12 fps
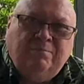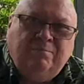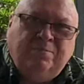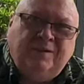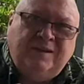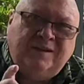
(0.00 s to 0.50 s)

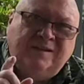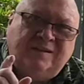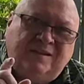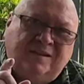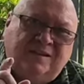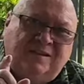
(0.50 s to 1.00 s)
please
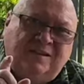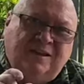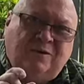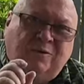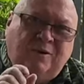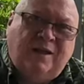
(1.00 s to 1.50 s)

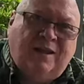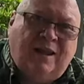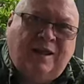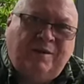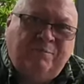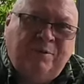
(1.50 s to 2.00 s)
tickle that
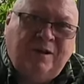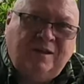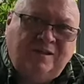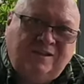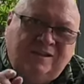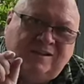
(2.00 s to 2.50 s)
like
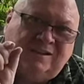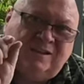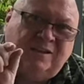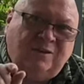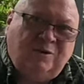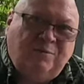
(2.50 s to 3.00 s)
button just a
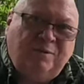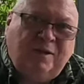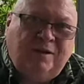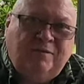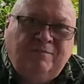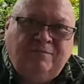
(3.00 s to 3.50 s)
little
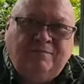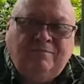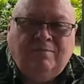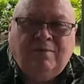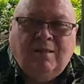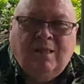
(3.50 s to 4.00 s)
bit
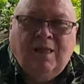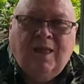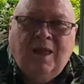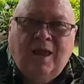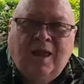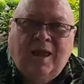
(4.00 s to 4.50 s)

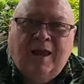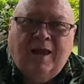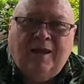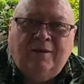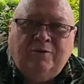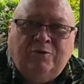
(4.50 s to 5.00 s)

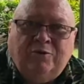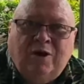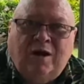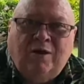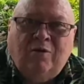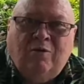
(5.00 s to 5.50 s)
and
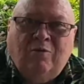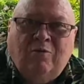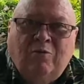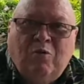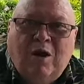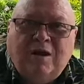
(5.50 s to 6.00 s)
try to
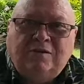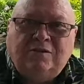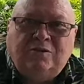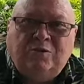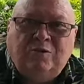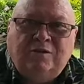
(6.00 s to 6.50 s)
watch
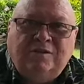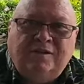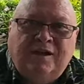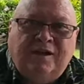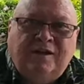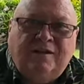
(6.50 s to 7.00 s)
towards
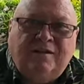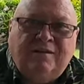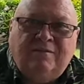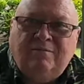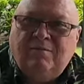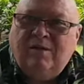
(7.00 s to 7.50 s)
the end.
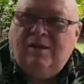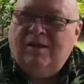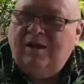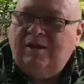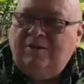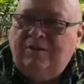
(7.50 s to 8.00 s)

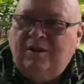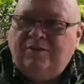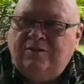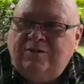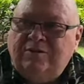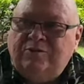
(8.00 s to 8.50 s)

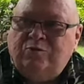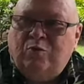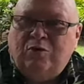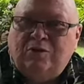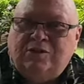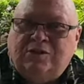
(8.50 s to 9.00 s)
Nothing's
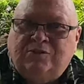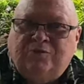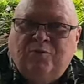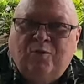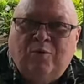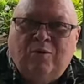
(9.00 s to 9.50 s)
worse
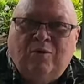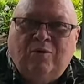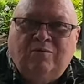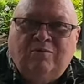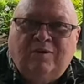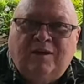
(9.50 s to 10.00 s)
for
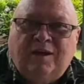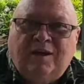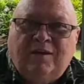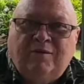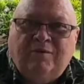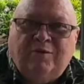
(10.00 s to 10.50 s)

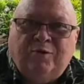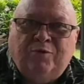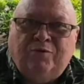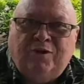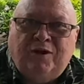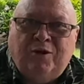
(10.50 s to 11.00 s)
getting your
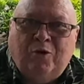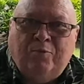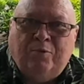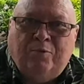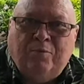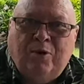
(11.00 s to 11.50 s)
video
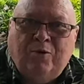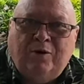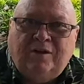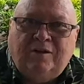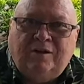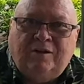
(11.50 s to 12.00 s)

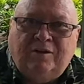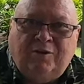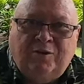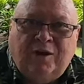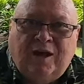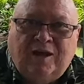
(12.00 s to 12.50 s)
promoted than you
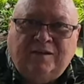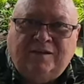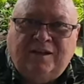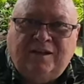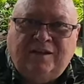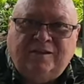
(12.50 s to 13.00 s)
guys
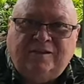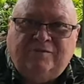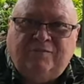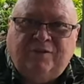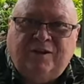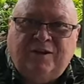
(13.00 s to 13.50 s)
say, this
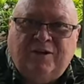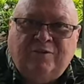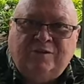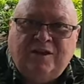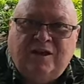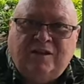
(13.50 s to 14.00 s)
video
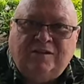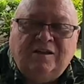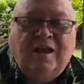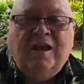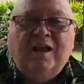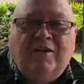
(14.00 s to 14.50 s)
sucks.
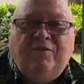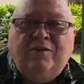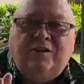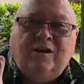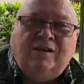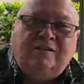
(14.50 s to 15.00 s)
If it
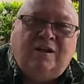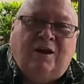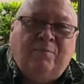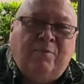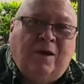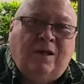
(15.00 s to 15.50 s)
does, I
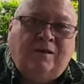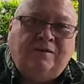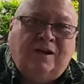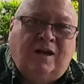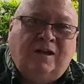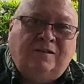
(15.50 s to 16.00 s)

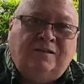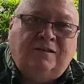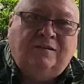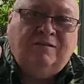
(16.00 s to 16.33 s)
apologize.